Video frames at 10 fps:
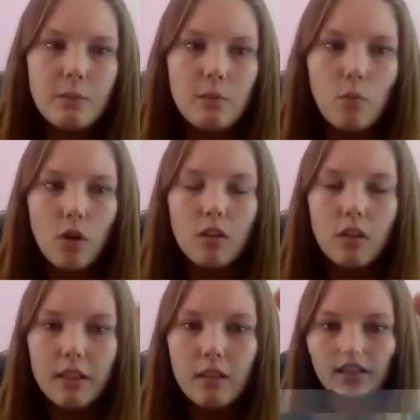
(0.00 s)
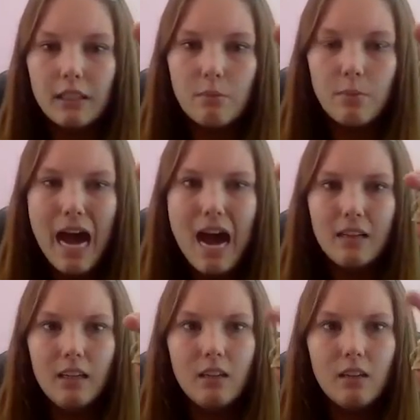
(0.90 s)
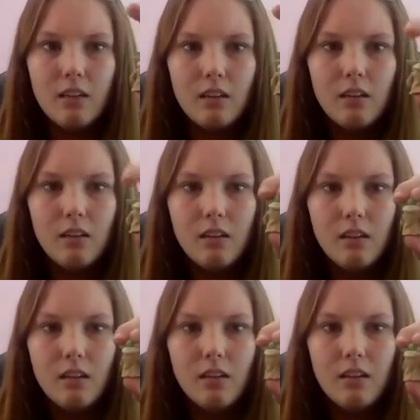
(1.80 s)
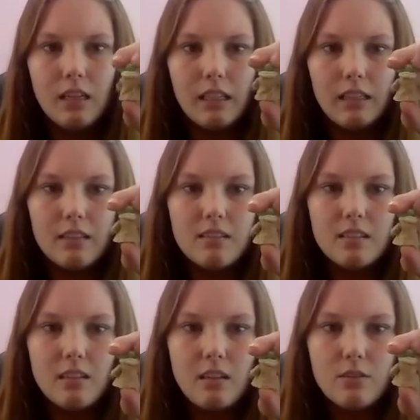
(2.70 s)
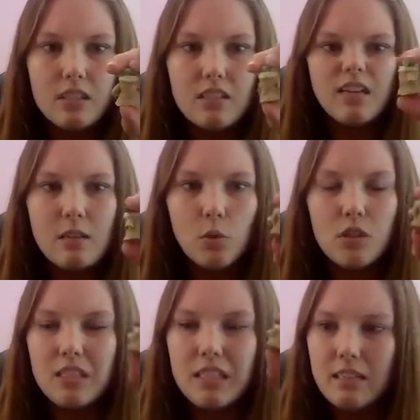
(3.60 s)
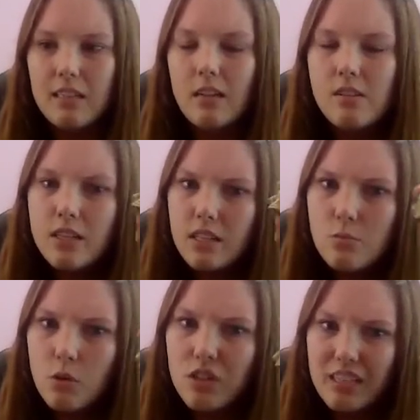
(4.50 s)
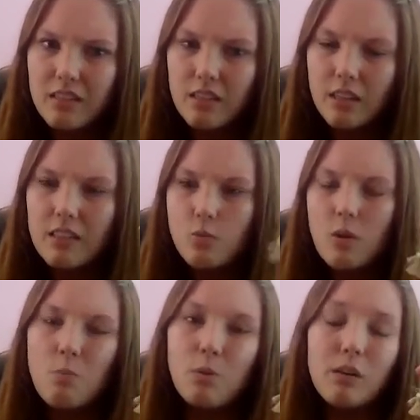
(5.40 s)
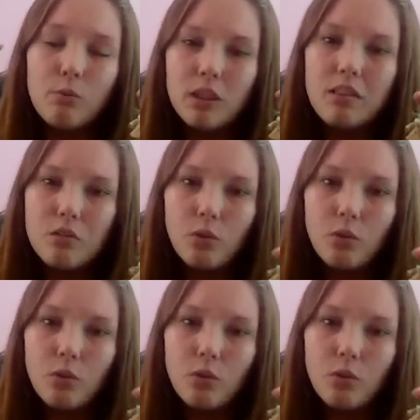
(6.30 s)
of them are more clear, like the back and like the sleeves. It just adds more detail. So I'd say there's more detail on this one, but I really